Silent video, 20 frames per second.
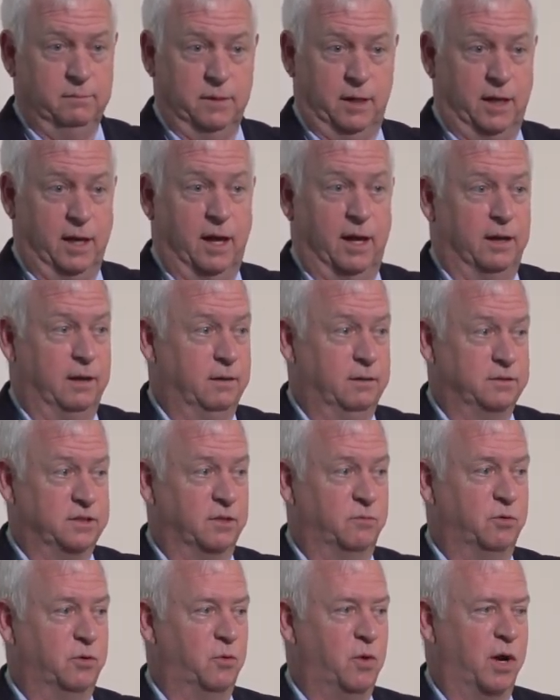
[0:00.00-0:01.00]
Again,
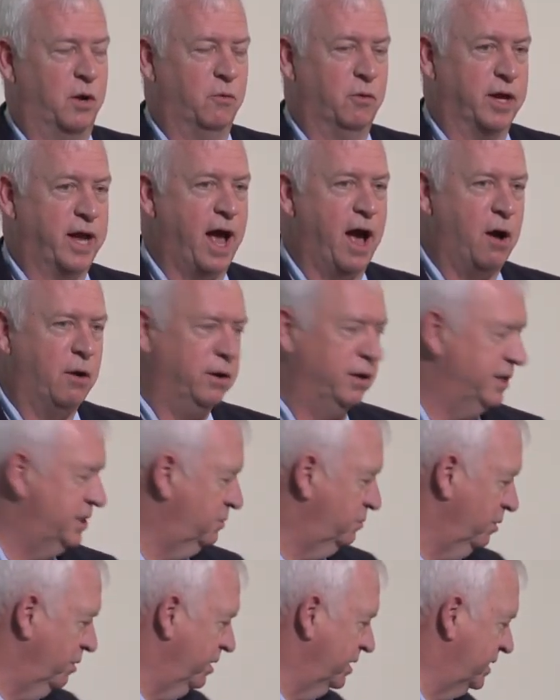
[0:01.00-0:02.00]
someone want to recount an
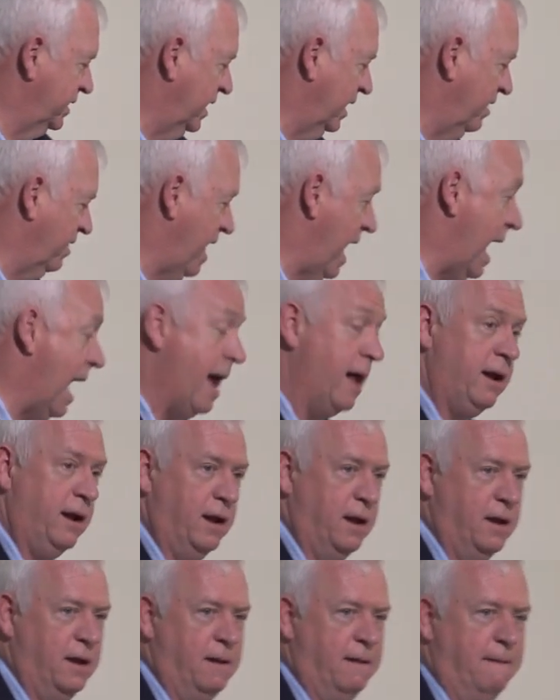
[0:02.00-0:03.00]
experience like that?